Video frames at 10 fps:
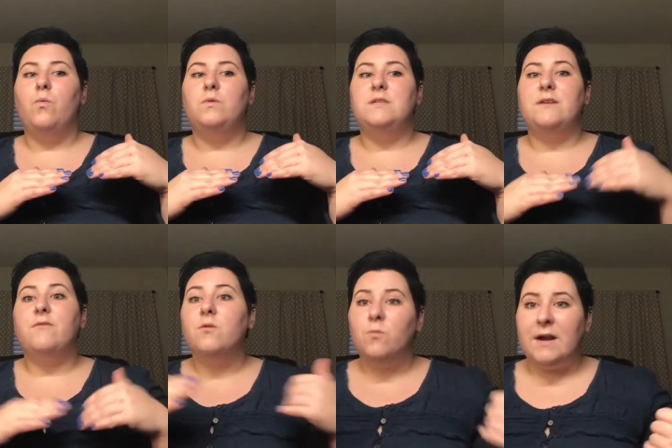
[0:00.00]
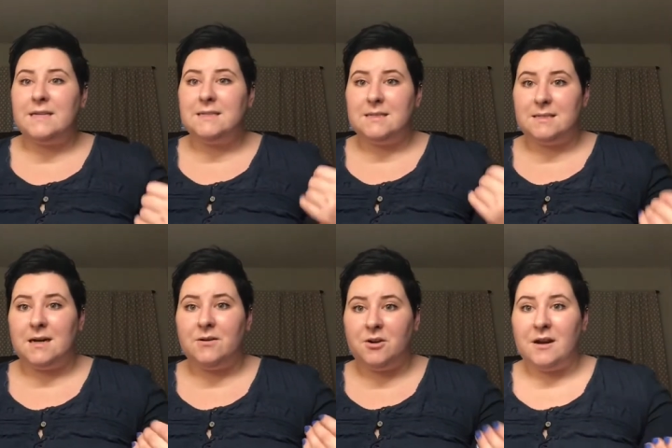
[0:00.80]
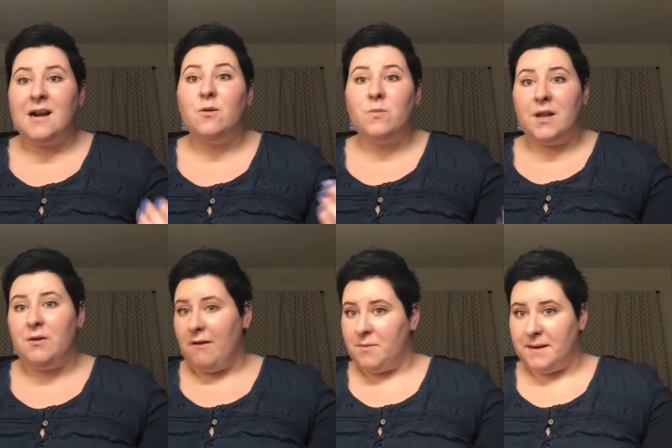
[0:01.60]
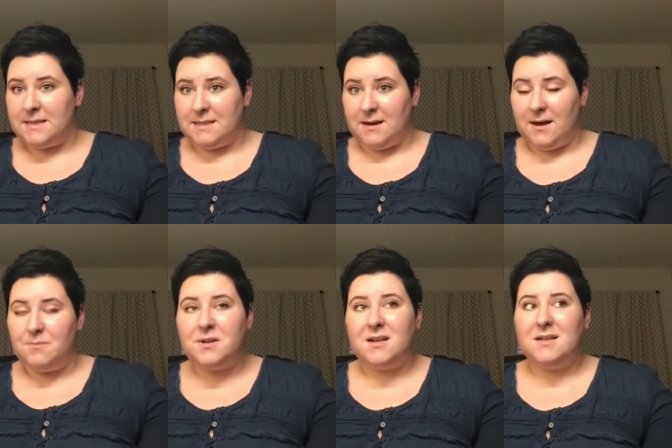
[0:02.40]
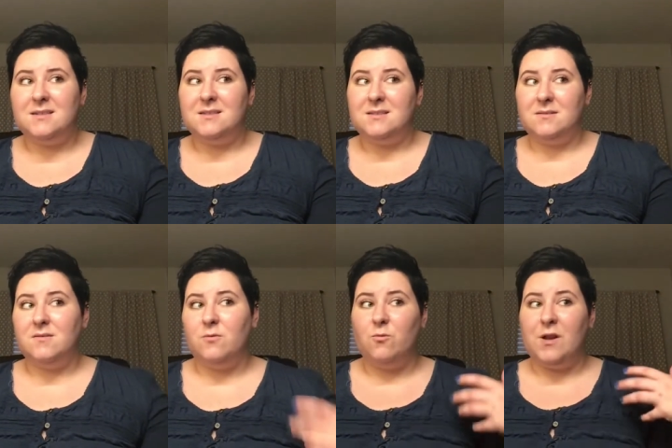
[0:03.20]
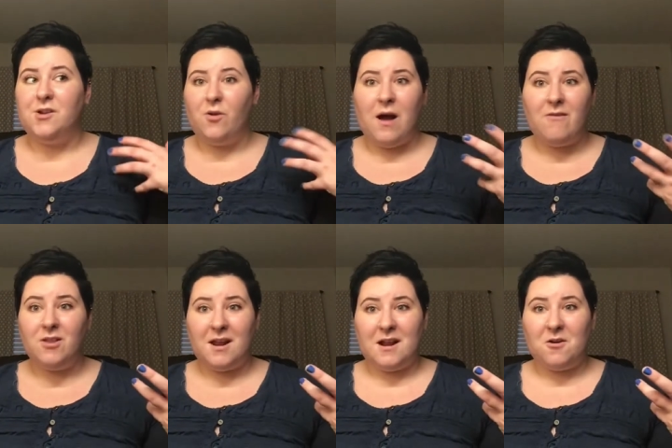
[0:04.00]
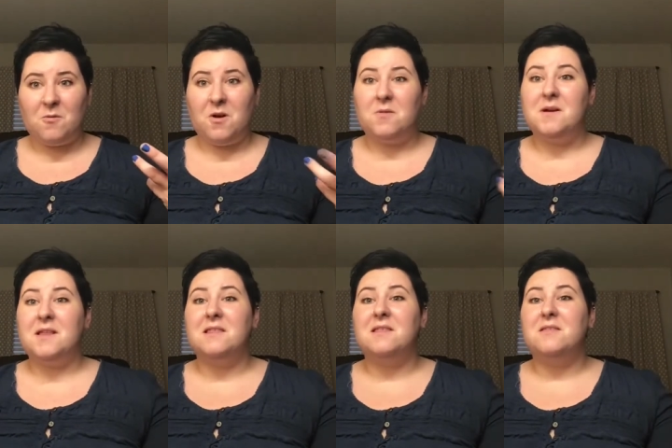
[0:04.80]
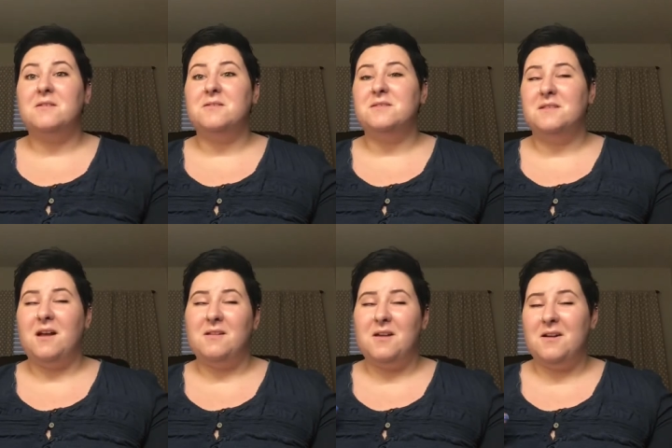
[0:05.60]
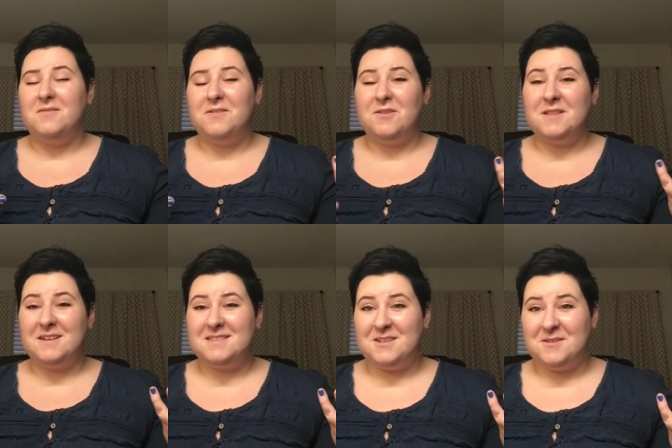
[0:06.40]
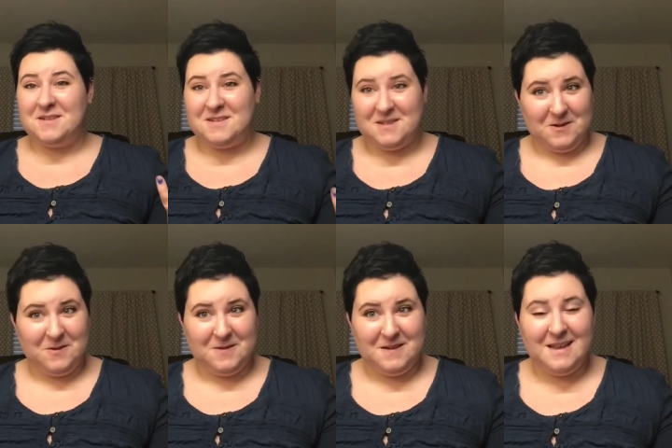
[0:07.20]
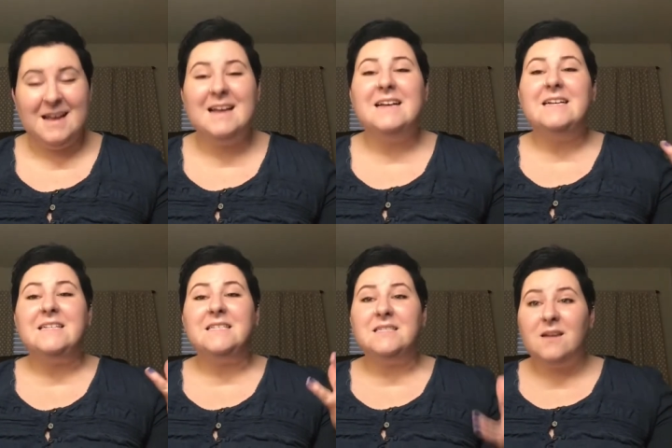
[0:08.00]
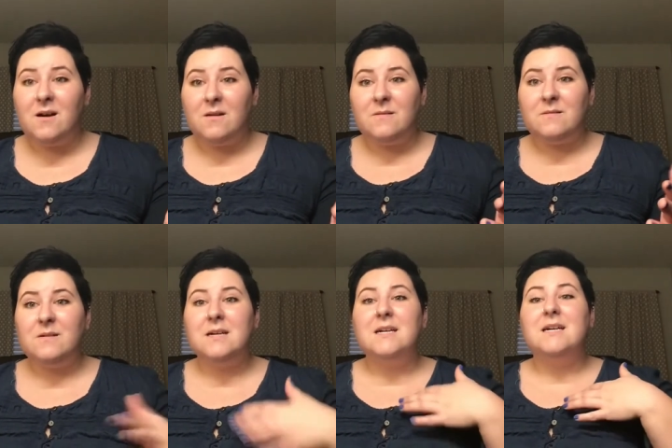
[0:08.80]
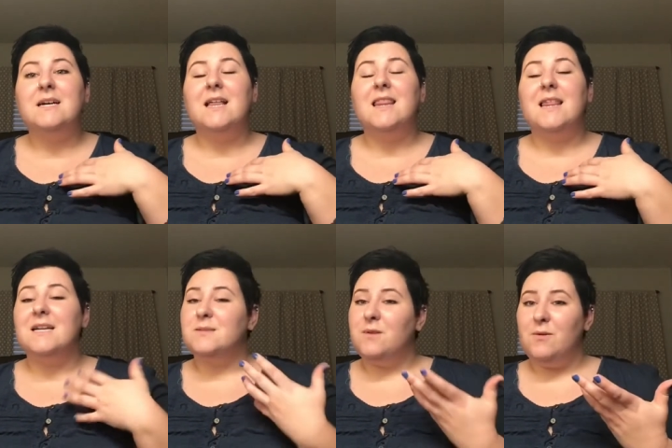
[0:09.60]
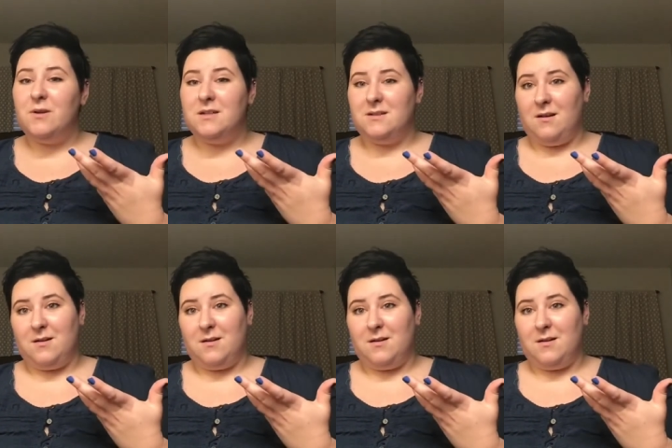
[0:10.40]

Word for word: different ways to style your hair when you have a pixie cut because when you don't have a lot of hair to work with, there's not a lot of different things that you can do. So that's what I wanted to talk